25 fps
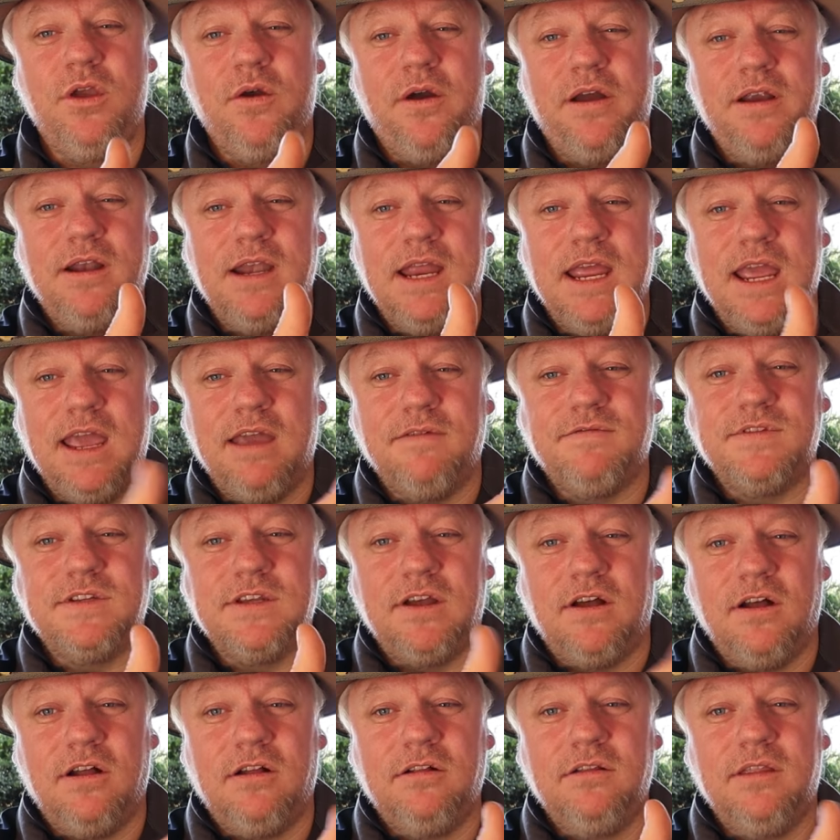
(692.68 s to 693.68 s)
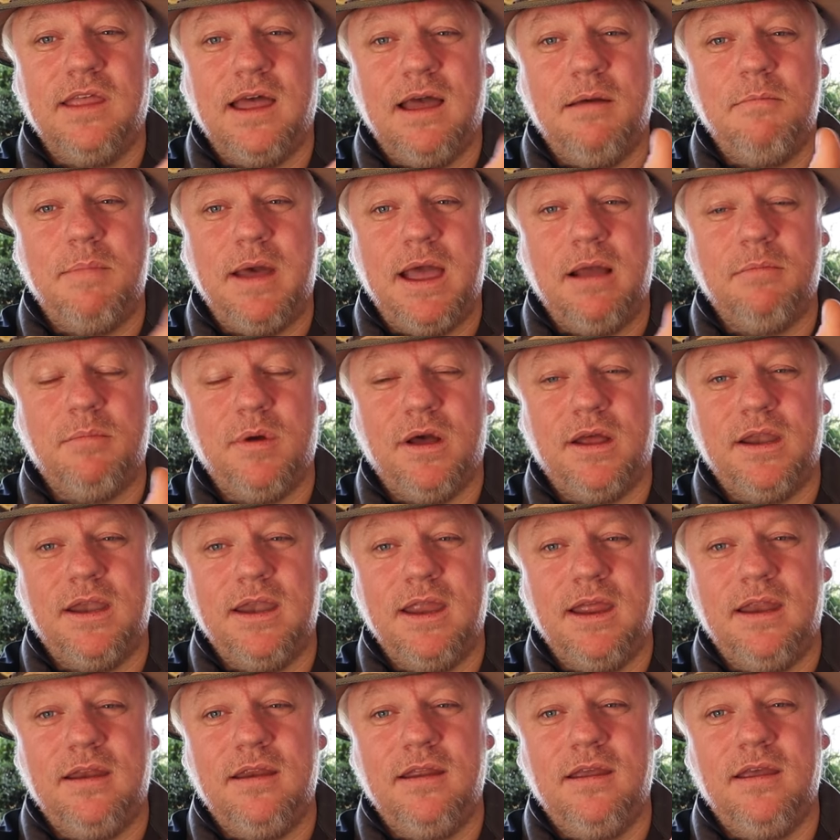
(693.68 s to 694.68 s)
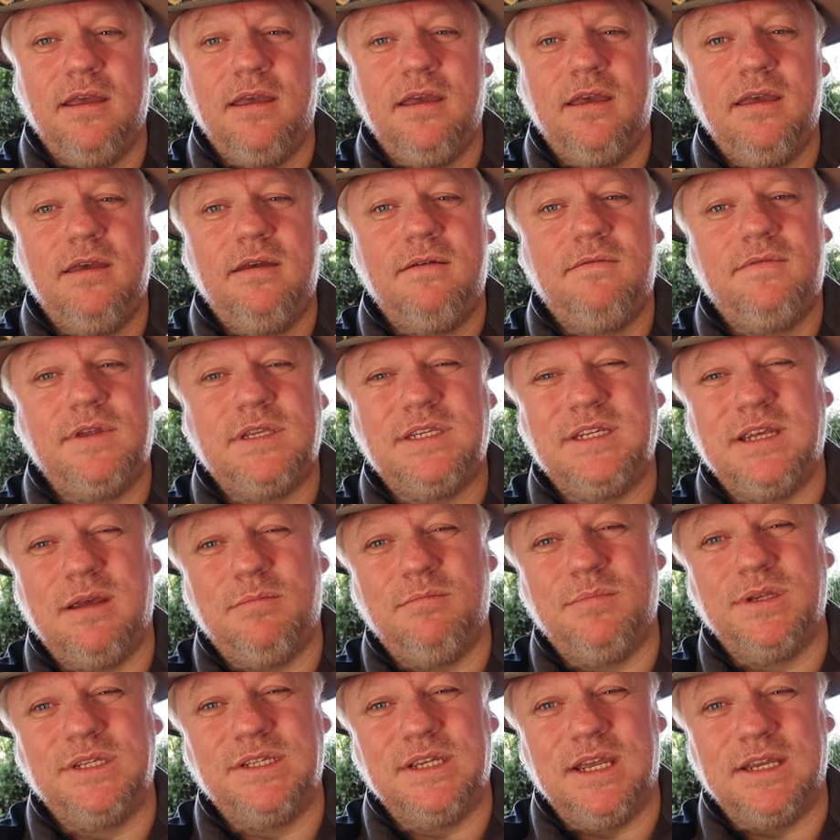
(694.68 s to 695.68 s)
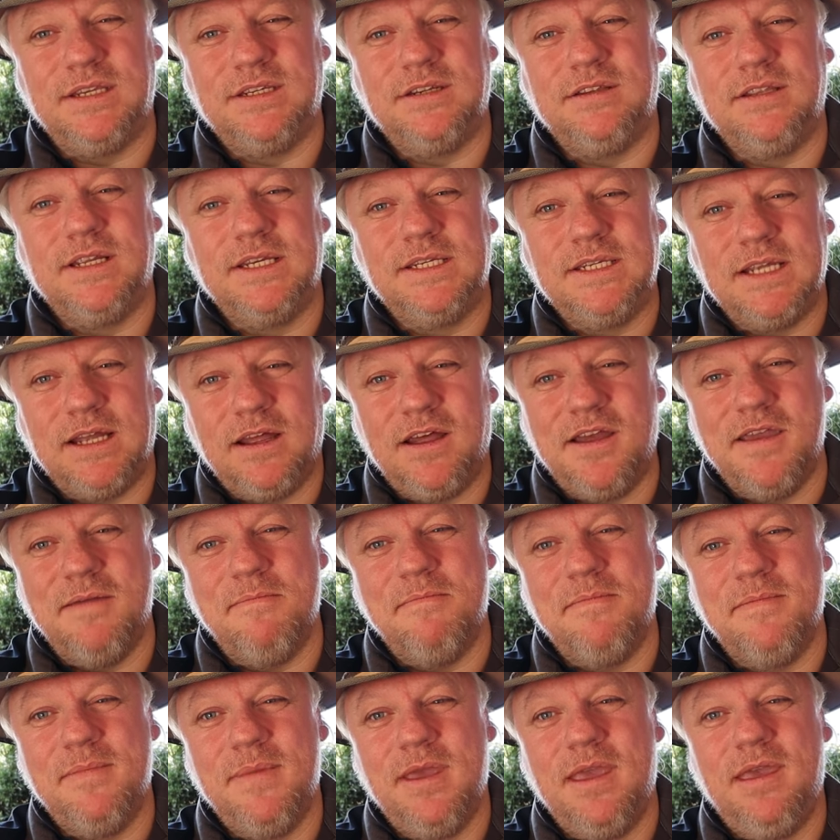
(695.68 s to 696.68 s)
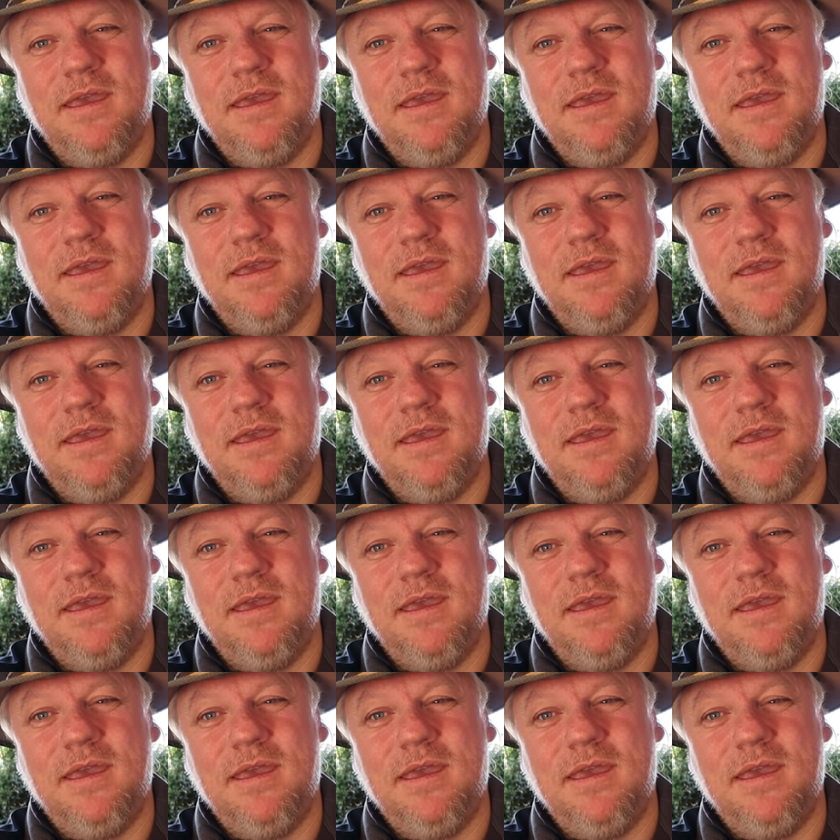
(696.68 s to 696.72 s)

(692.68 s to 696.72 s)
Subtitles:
you only have to hold that back button in for 10% of the time.